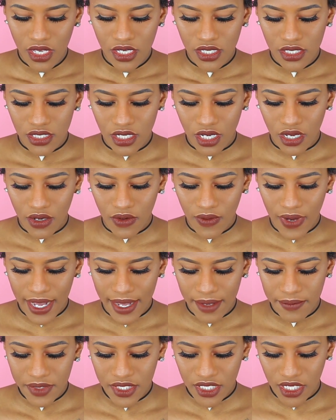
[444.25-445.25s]
So
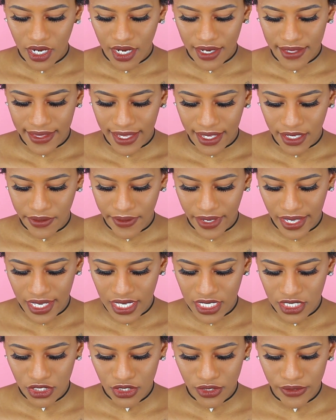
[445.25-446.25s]
I'm sorry that you
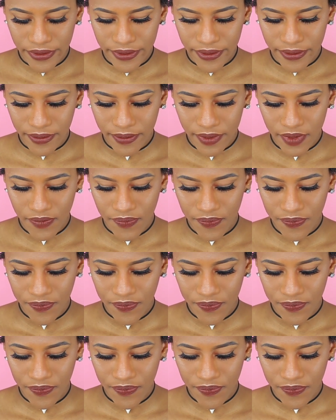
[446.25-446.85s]
had to